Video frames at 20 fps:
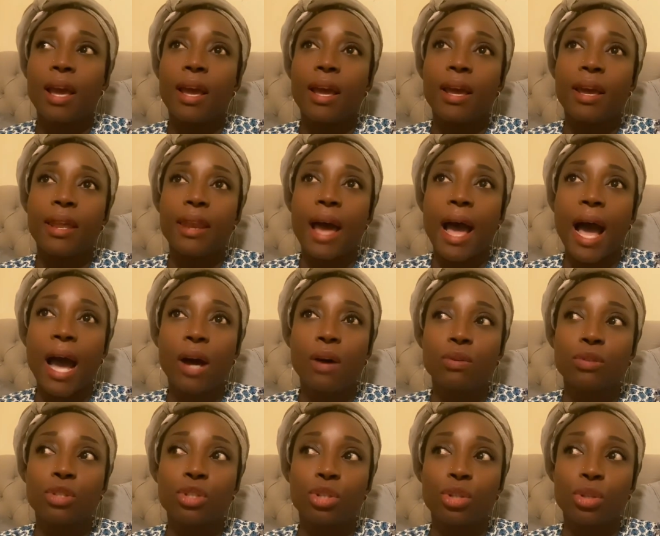and
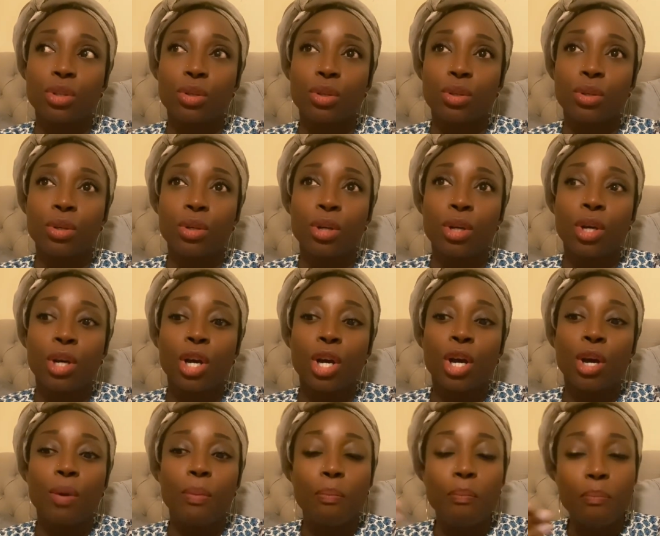how to
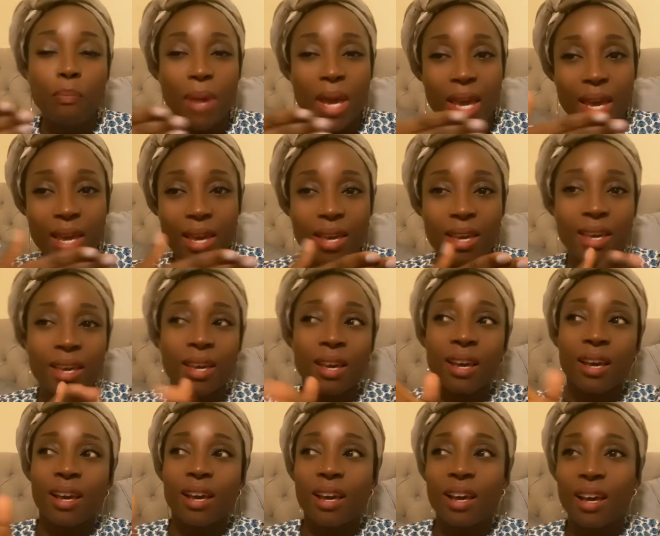make
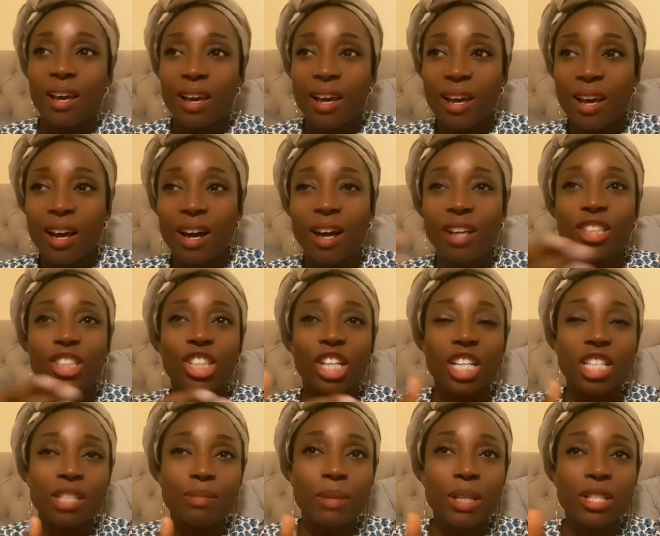
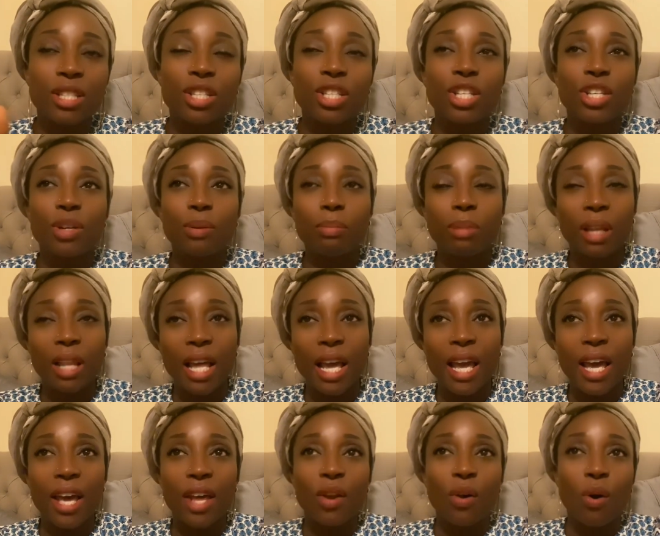adjustments to your
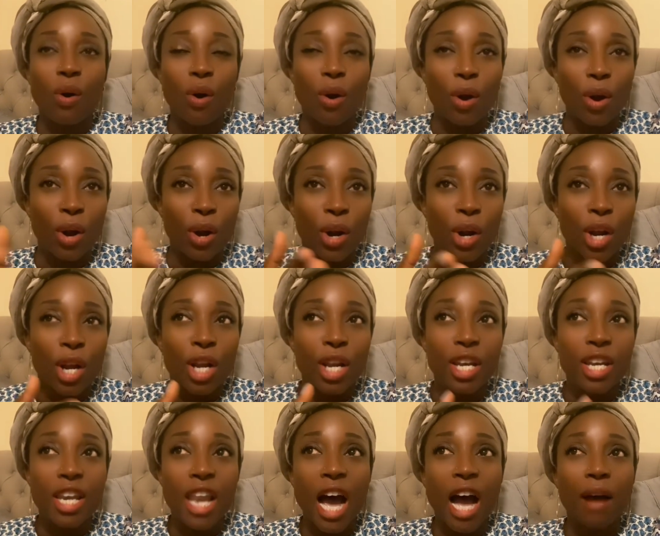plan or
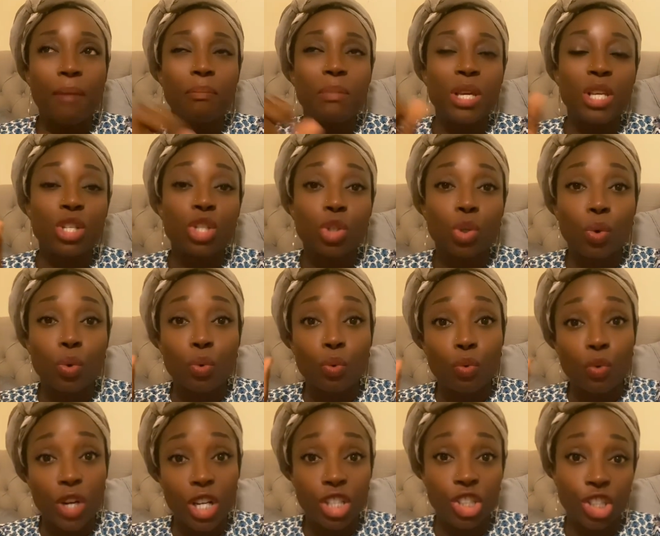not be so
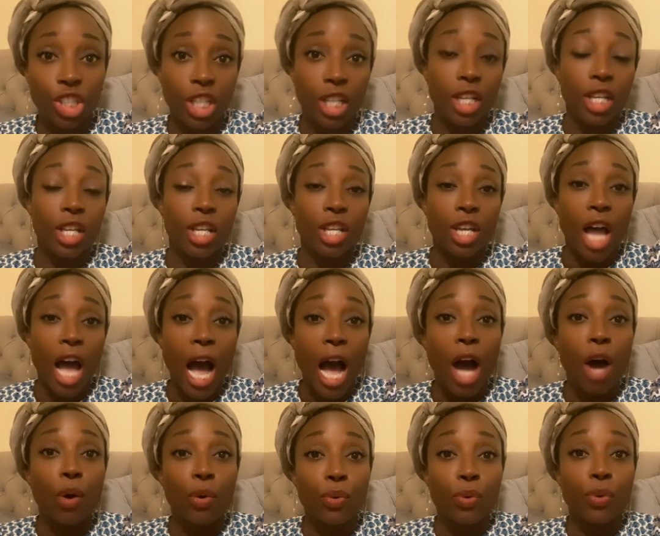rigid in
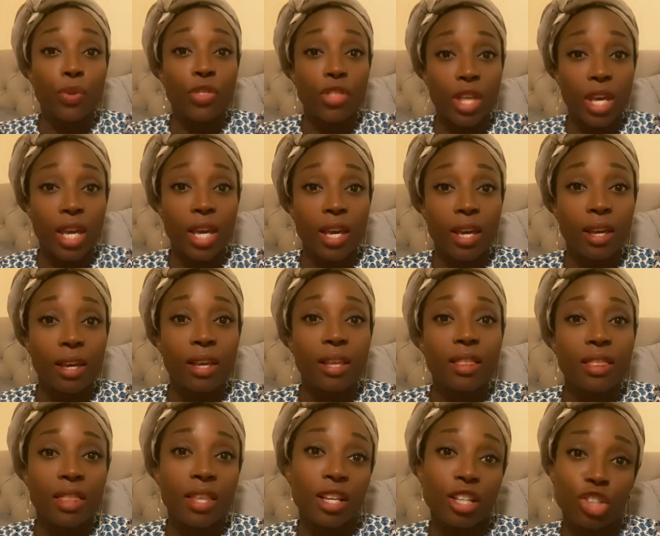how you think
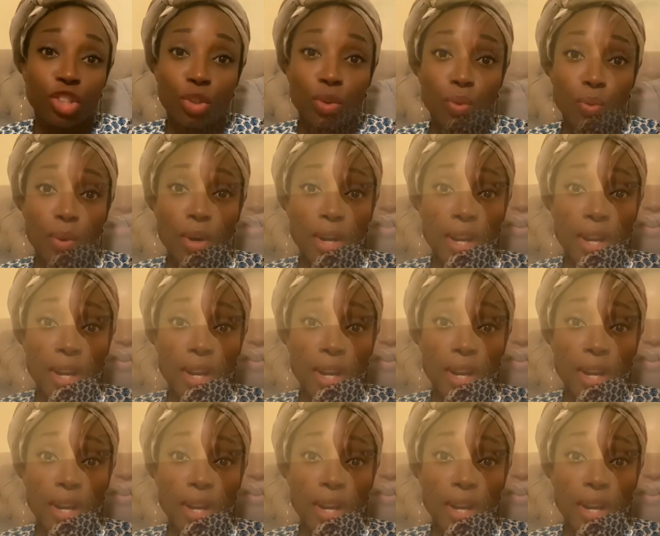things should work